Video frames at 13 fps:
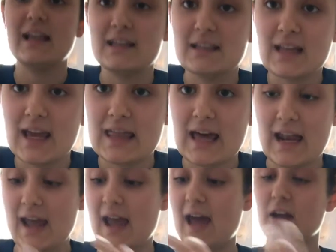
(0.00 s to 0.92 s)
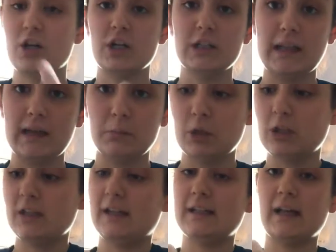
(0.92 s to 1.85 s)
let's say that I had a good
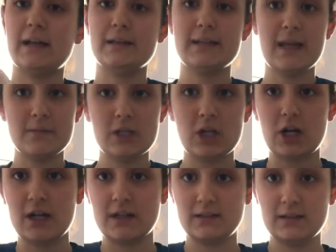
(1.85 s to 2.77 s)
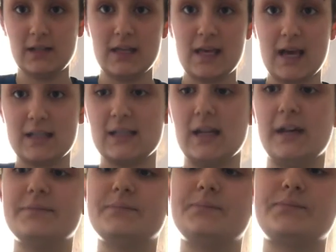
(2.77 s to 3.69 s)
label and I taped it on, and that's
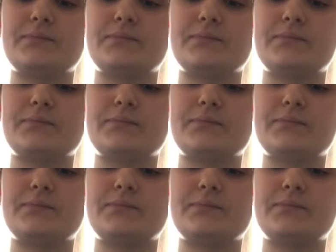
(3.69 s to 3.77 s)
done.